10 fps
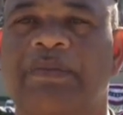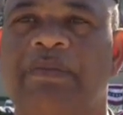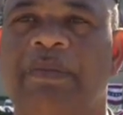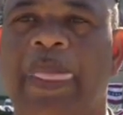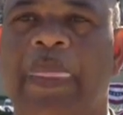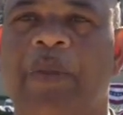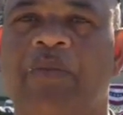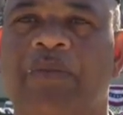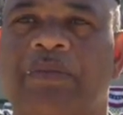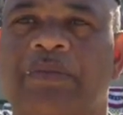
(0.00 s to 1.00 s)
How many World
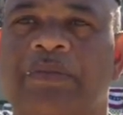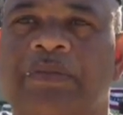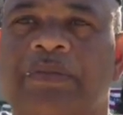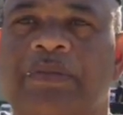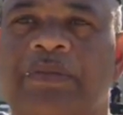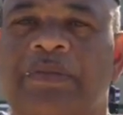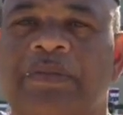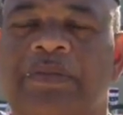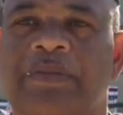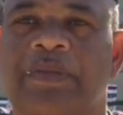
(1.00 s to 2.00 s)
War II vets are with
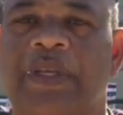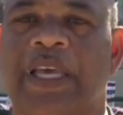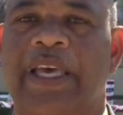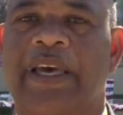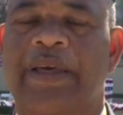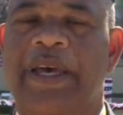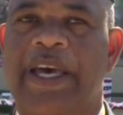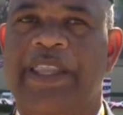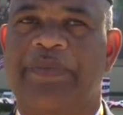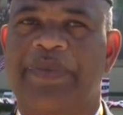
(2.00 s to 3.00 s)
you?
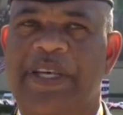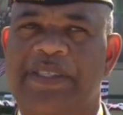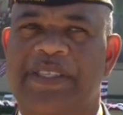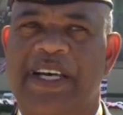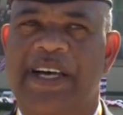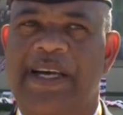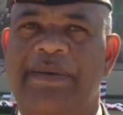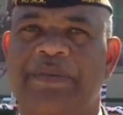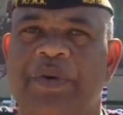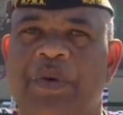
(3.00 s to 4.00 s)
At the present
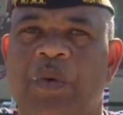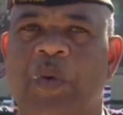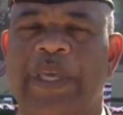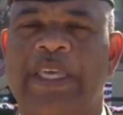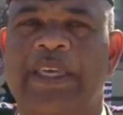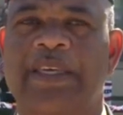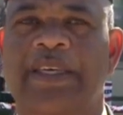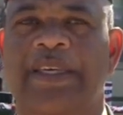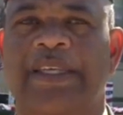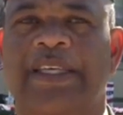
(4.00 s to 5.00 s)
time, we
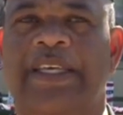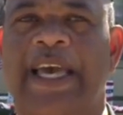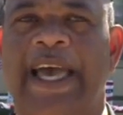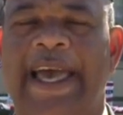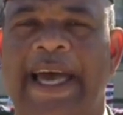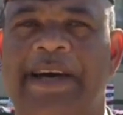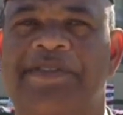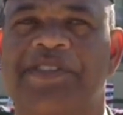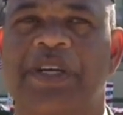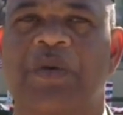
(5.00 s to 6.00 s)
have
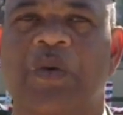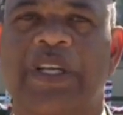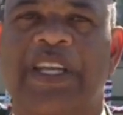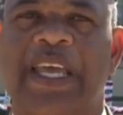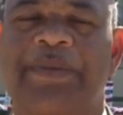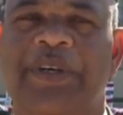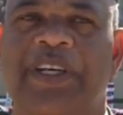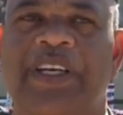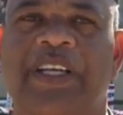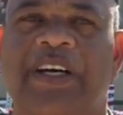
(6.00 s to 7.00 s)
somewhere in the
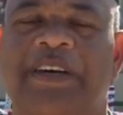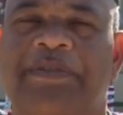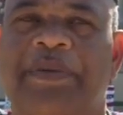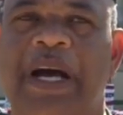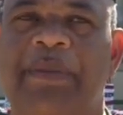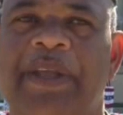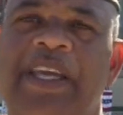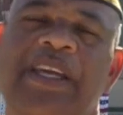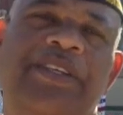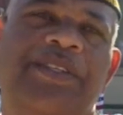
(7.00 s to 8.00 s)
neighborhood of
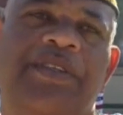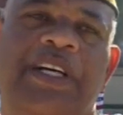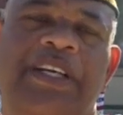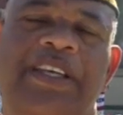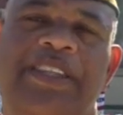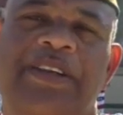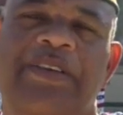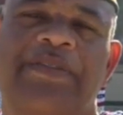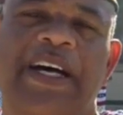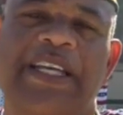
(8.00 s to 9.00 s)
probably to
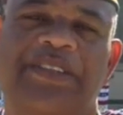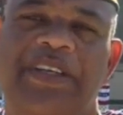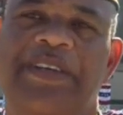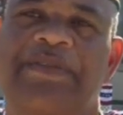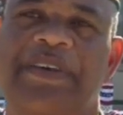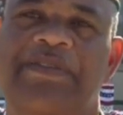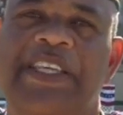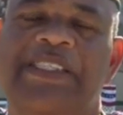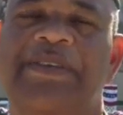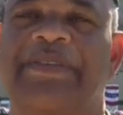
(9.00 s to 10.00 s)
135 to 150
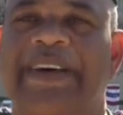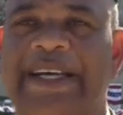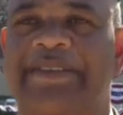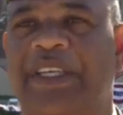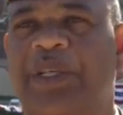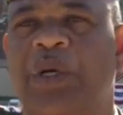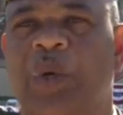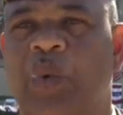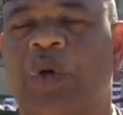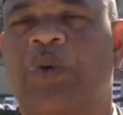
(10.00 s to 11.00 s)
surviving
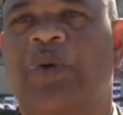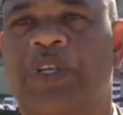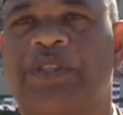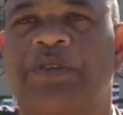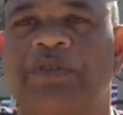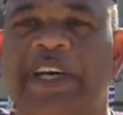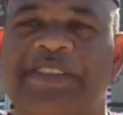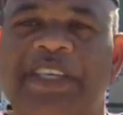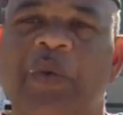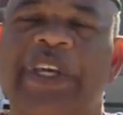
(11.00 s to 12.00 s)
World War II vets
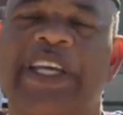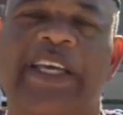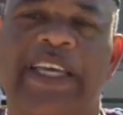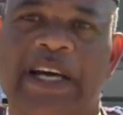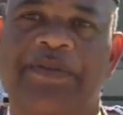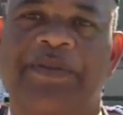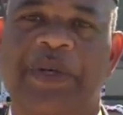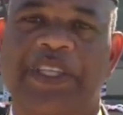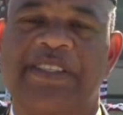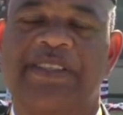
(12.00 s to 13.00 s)
that we can account for
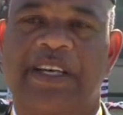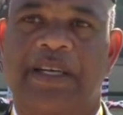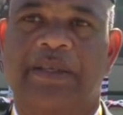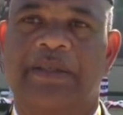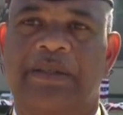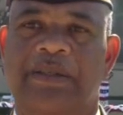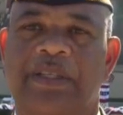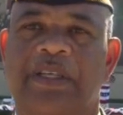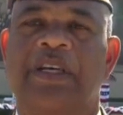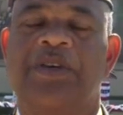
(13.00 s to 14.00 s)
at this coast time. Coast to
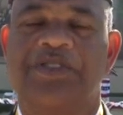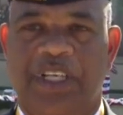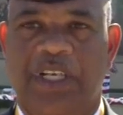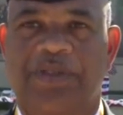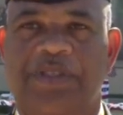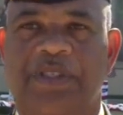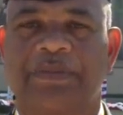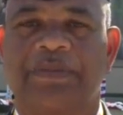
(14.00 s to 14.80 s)
coast? Coast to coast.